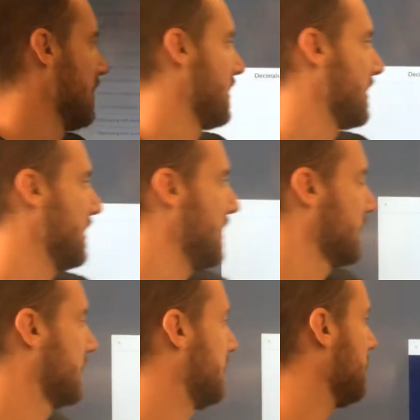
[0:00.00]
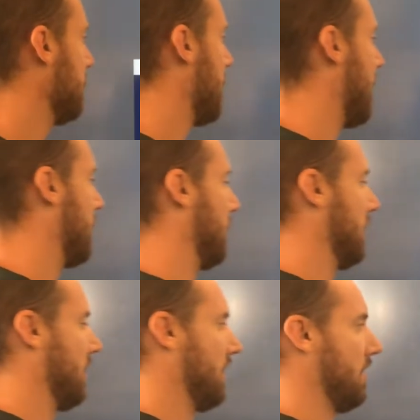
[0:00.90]
next to that one.
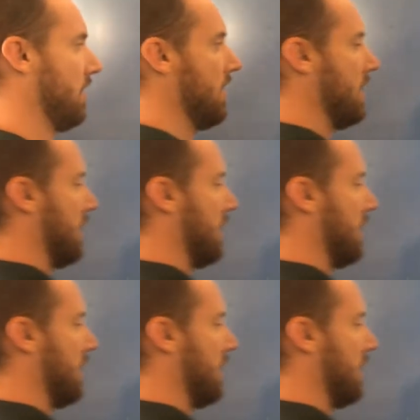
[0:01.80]
All right,